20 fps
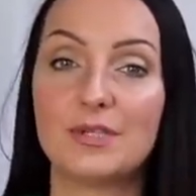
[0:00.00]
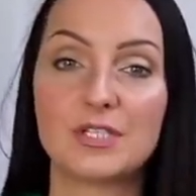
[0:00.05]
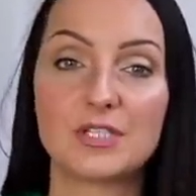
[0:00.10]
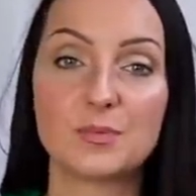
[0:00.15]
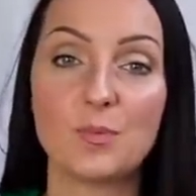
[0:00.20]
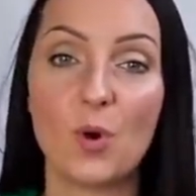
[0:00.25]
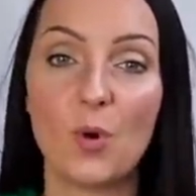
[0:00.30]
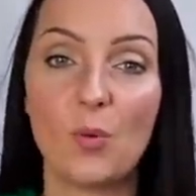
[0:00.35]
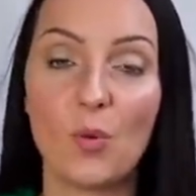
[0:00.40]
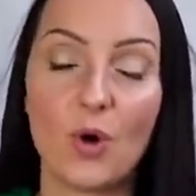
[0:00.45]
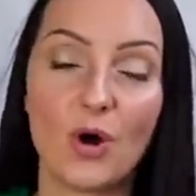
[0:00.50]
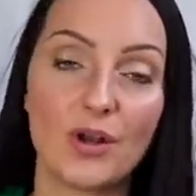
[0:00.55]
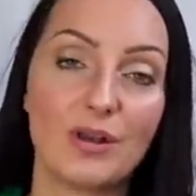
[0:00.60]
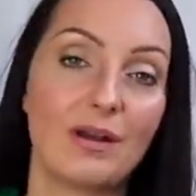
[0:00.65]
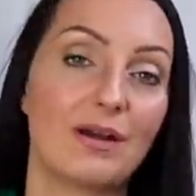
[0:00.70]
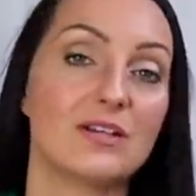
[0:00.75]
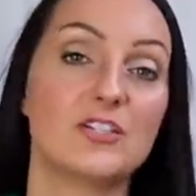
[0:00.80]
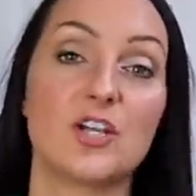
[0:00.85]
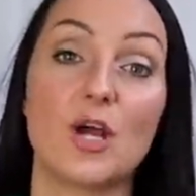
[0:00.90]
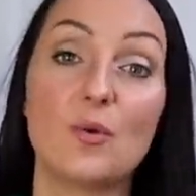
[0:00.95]
the small
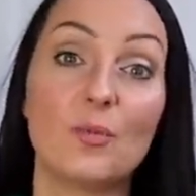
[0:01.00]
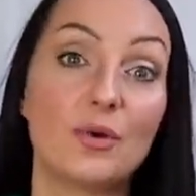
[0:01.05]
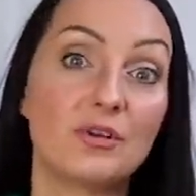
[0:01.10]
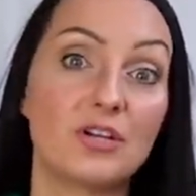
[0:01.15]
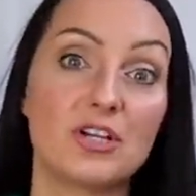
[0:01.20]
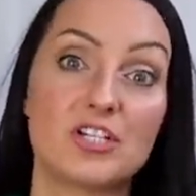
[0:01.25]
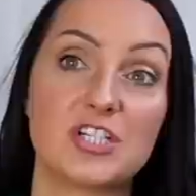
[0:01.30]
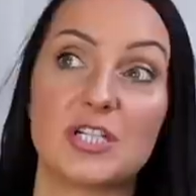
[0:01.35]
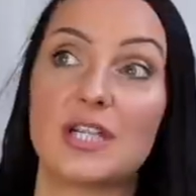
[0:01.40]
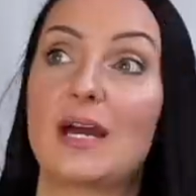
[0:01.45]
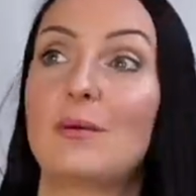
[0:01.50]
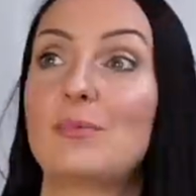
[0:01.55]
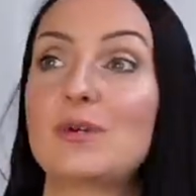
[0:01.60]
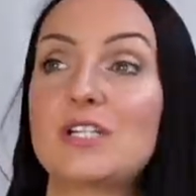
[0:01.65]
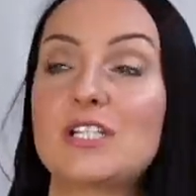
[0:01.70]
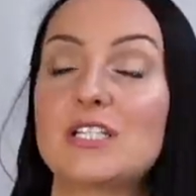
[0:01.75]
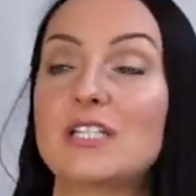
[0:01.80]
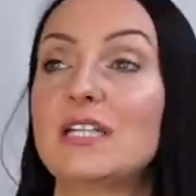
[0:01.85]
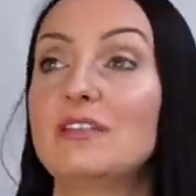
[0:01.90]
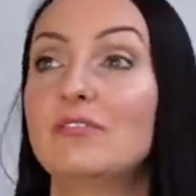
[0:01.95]
one, I don't want a GM,
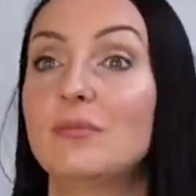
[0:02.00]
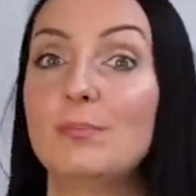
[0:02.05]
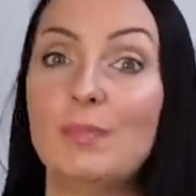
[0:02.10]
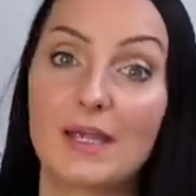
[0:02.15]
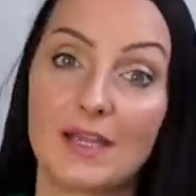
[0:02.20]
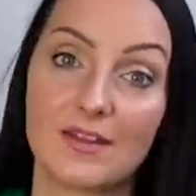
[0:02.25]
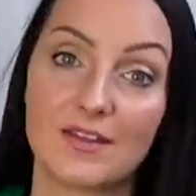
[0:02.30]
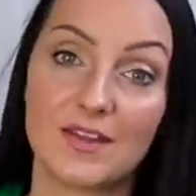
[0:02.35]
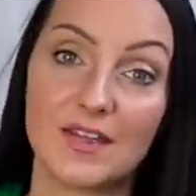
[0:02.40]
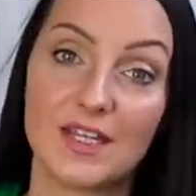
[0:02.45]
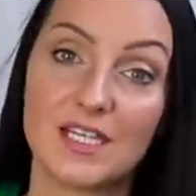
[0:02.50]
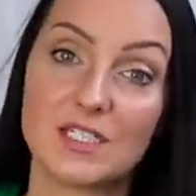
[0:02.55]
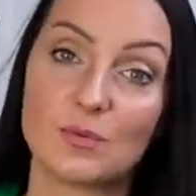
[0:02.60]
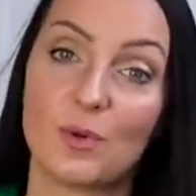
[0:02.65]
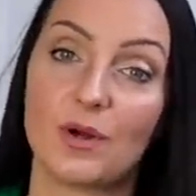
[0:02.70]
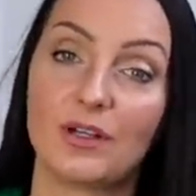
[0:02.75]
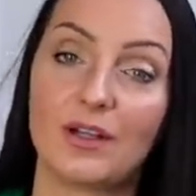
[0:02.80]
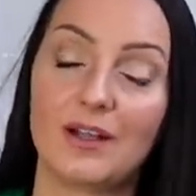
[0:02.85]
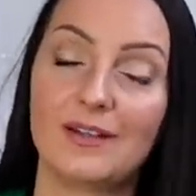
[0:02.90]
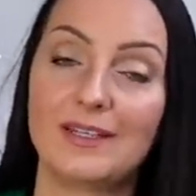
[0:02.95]
which is even bigger than this
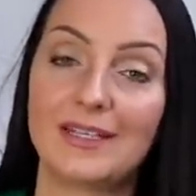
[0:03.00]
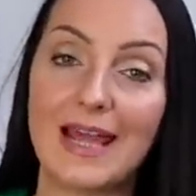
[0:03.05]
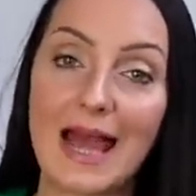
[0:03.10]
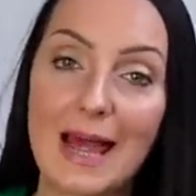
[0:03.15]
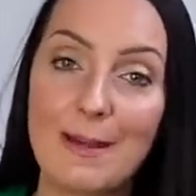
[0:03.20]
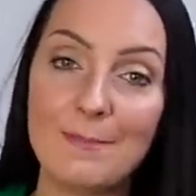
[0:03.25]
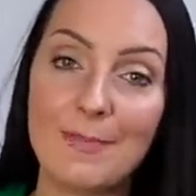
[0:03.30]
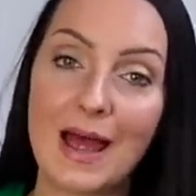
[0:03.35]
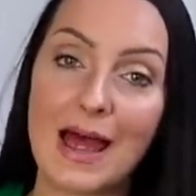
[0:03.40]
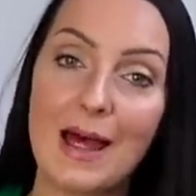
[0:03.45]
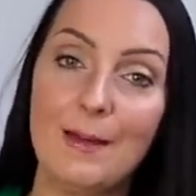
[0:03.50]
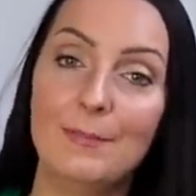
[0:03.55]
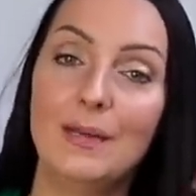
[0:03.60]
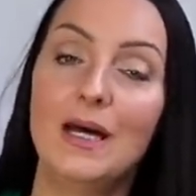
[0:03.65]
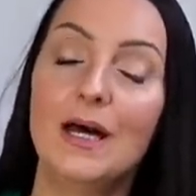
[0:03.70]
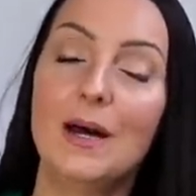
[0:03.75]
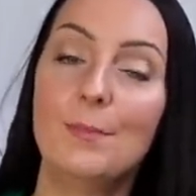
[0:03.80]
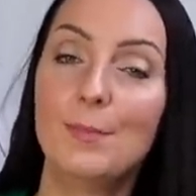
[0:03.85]
one, like the MM,